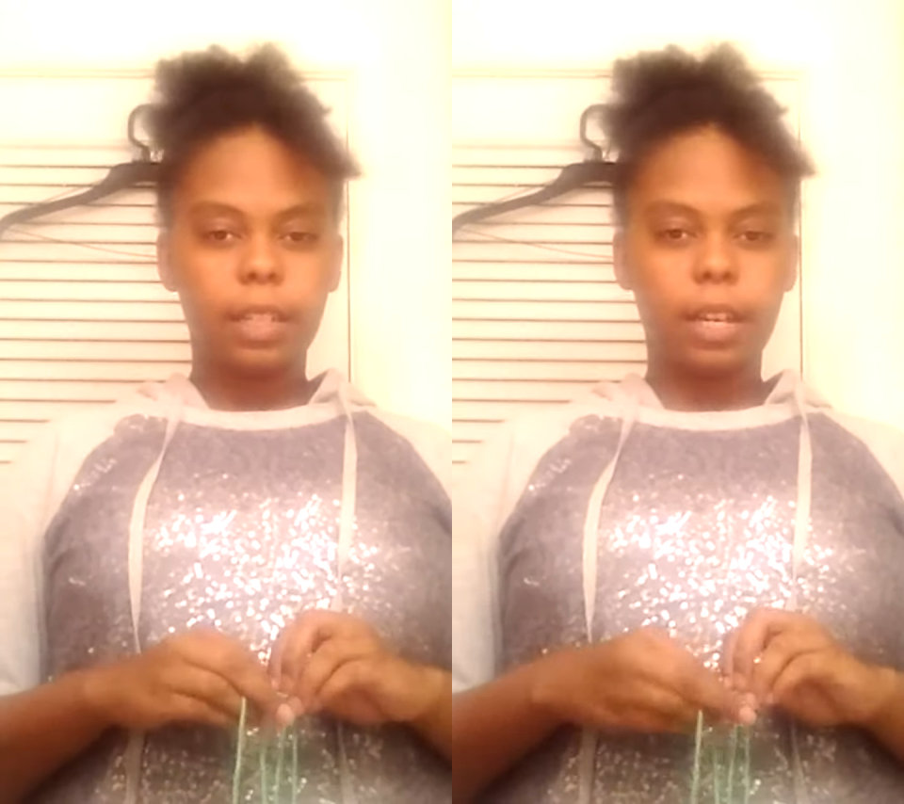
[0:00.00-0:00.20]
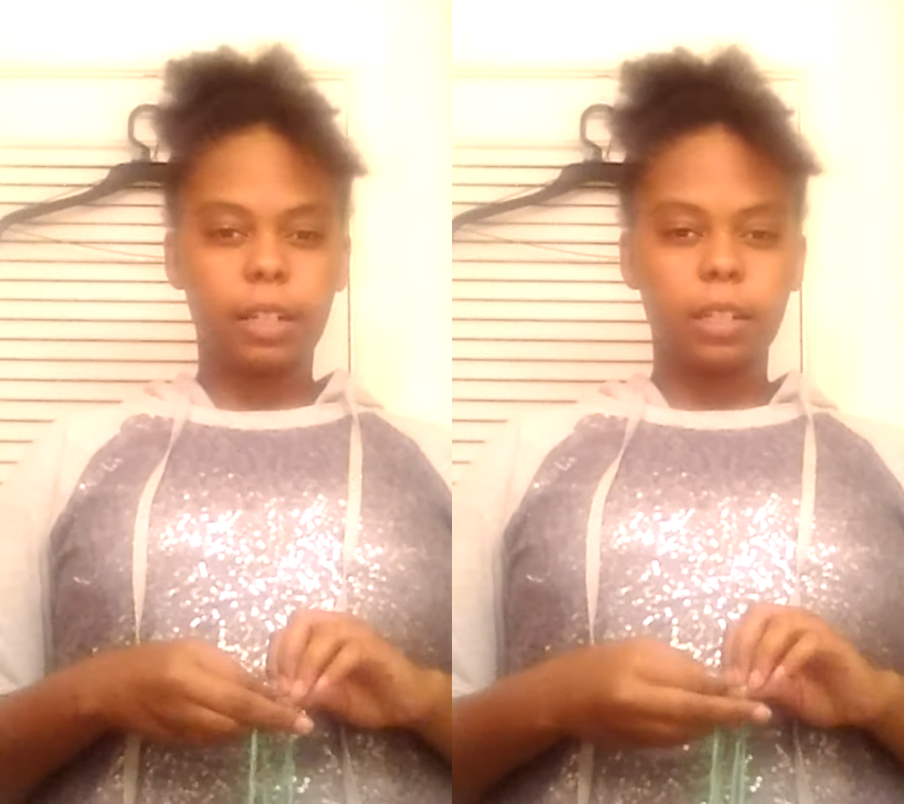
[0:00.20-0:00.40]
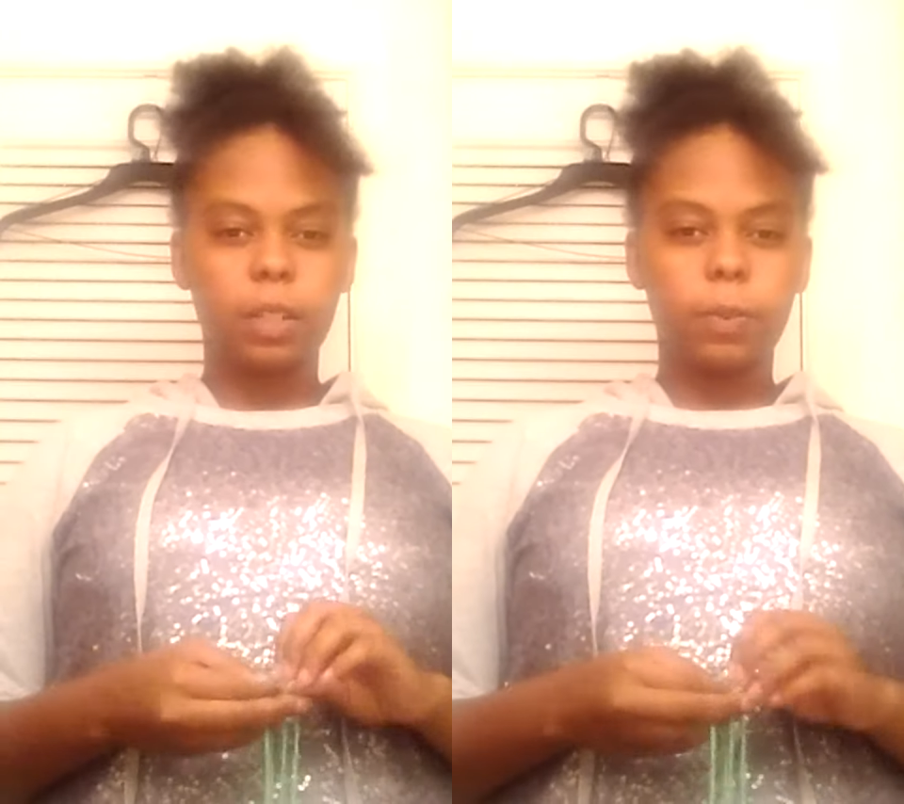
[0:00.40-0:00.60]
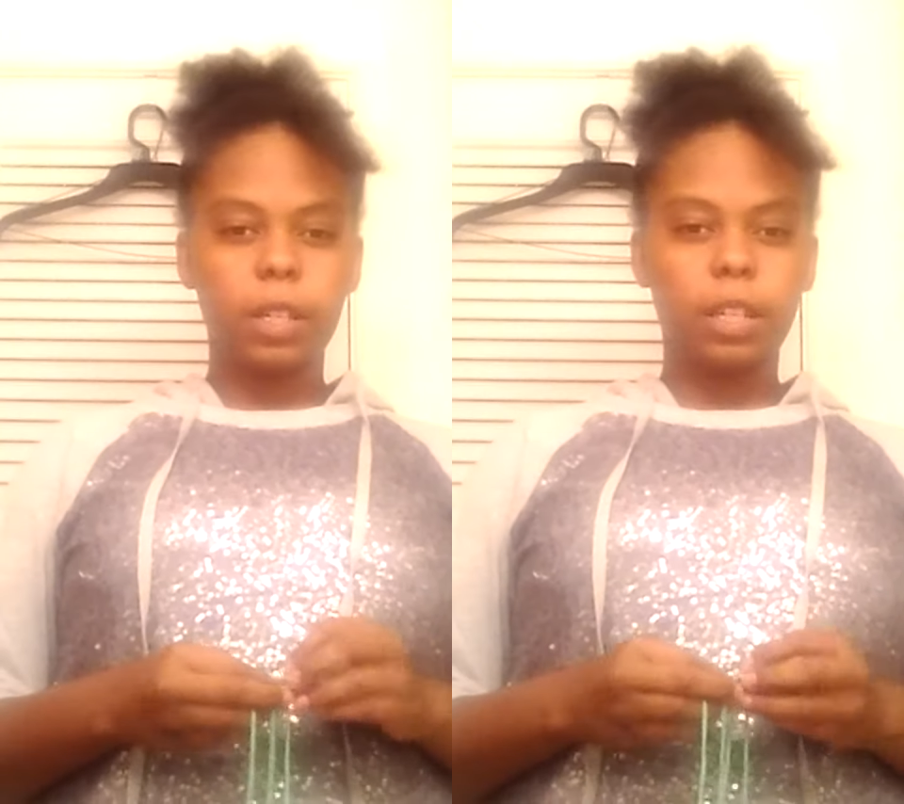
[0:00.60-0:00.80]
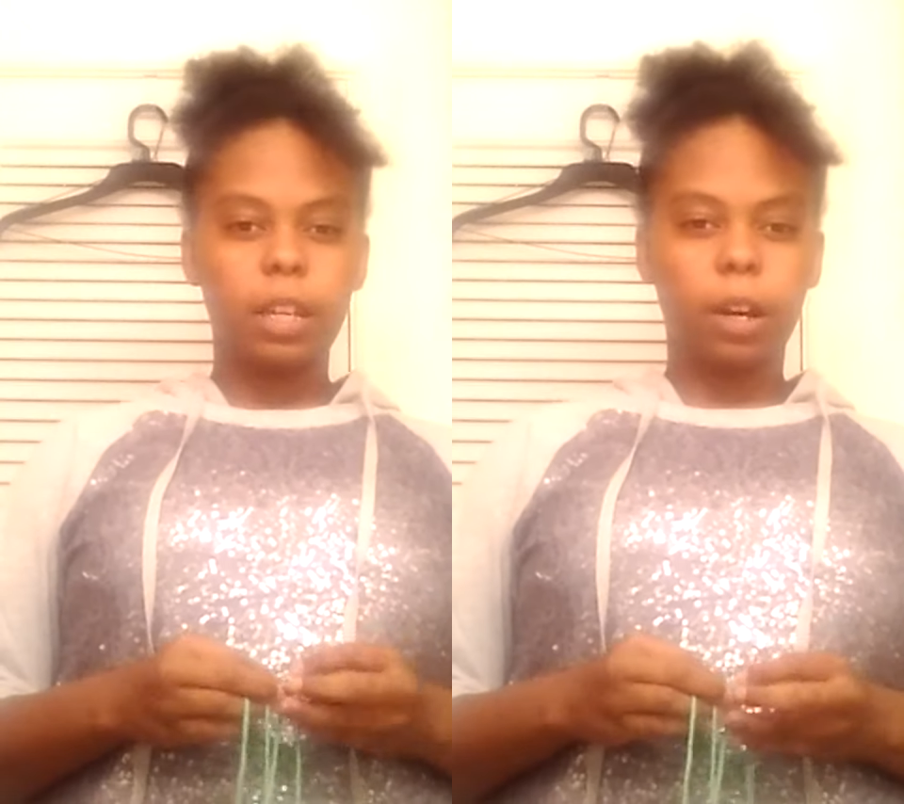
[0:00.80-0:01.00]
yeah, just
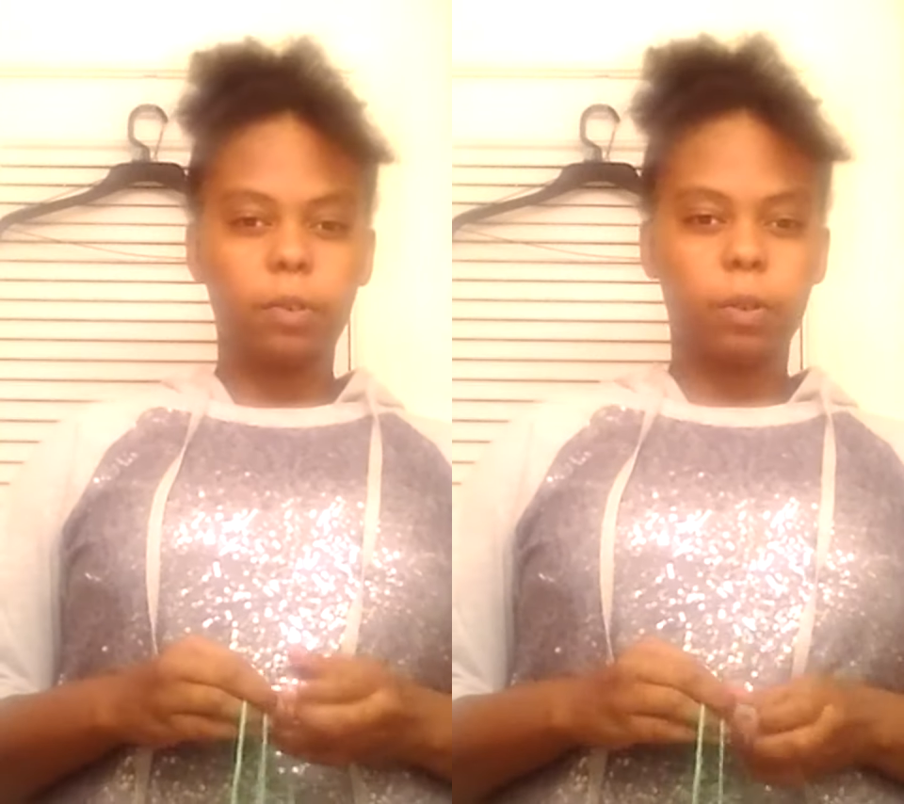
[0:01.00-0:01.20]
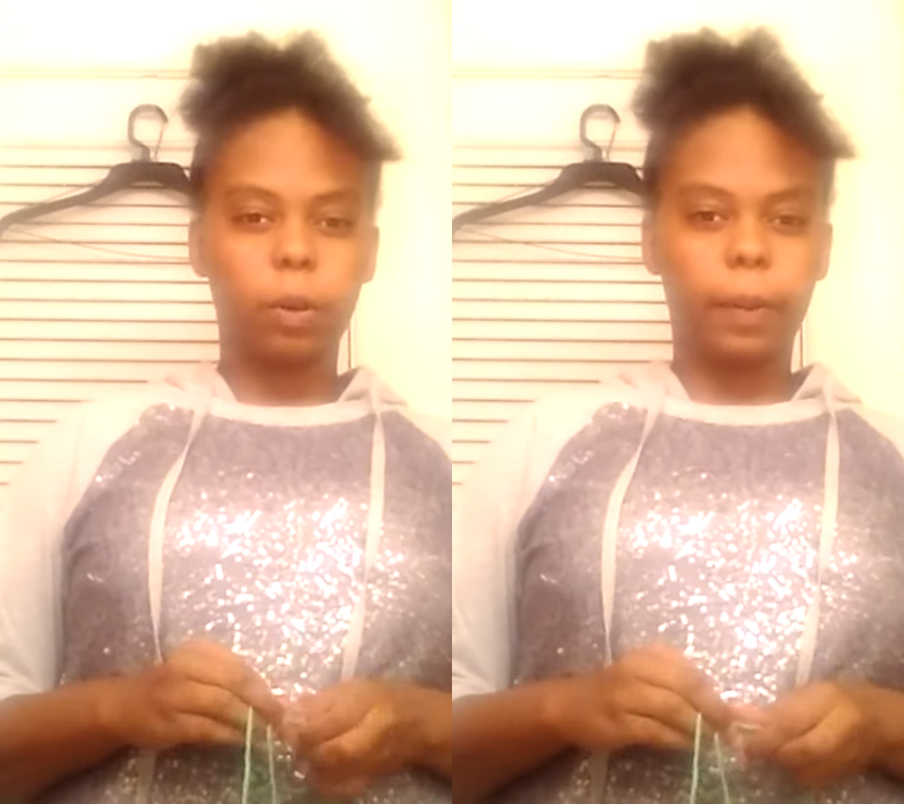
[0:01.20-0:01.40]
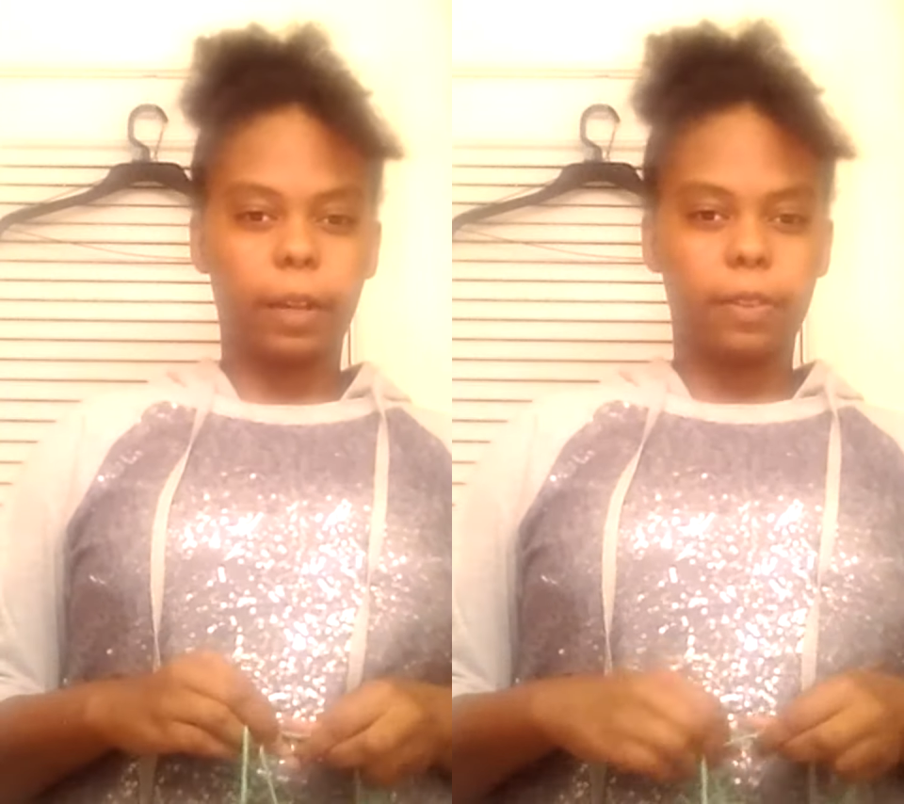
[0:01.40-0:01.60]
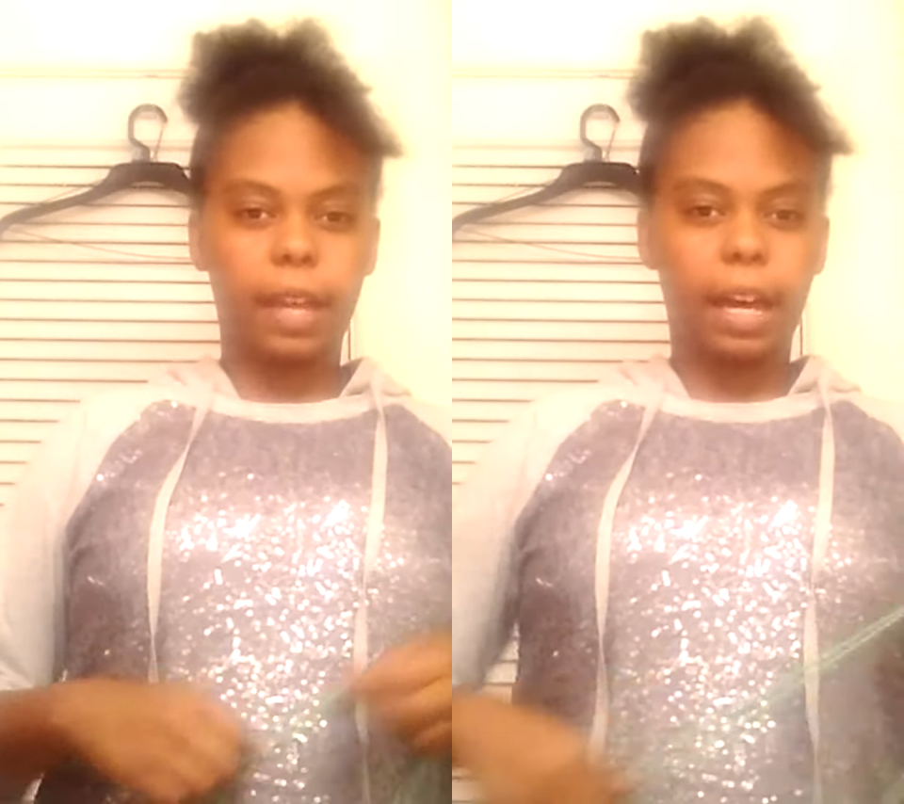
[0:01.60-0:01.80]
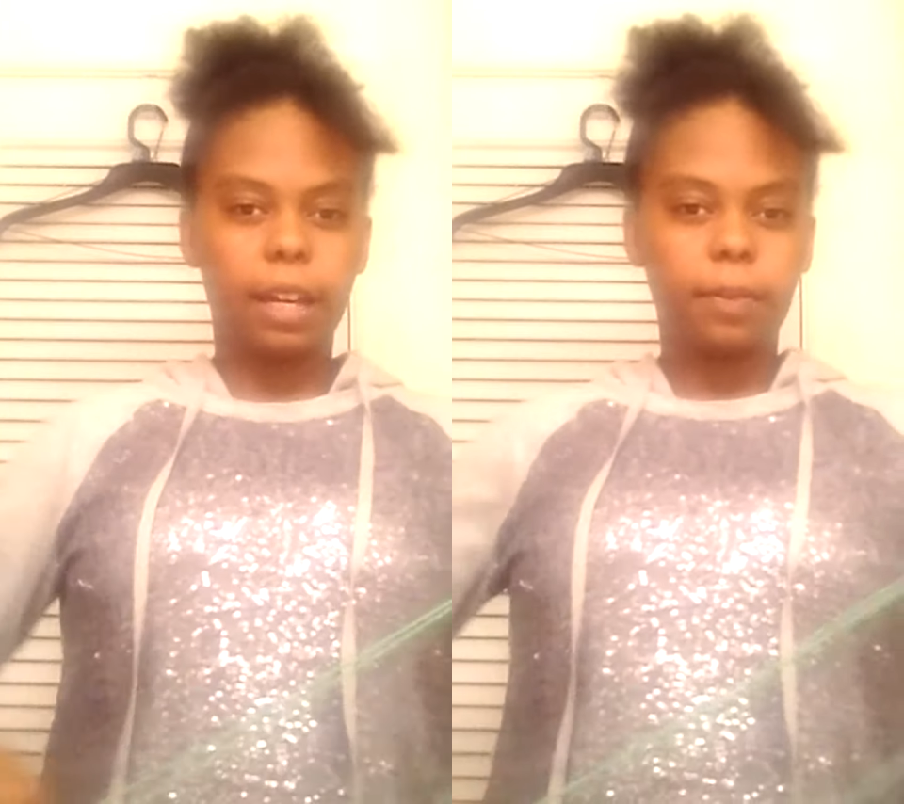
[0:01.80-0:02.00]
be careful about
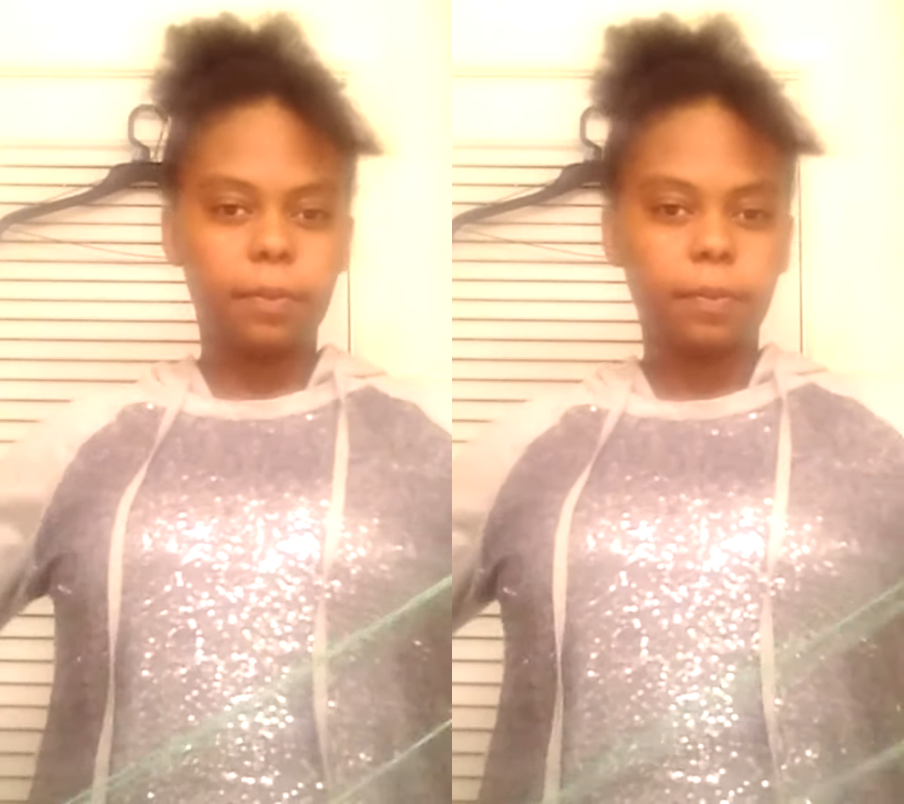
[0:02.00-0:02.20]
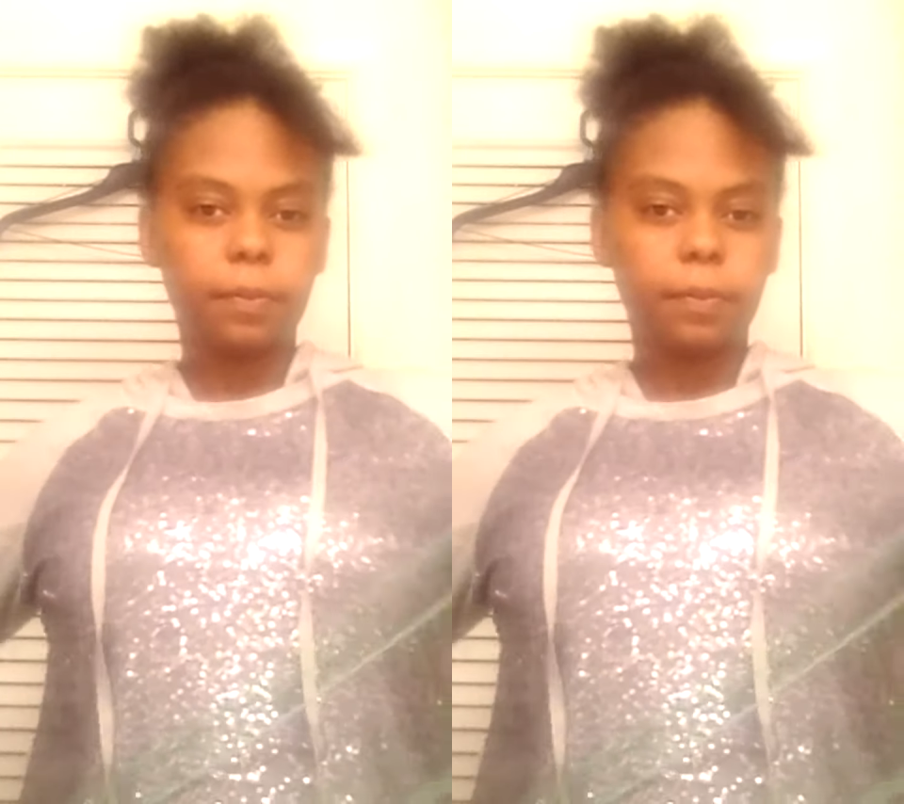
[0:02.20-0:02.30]
that.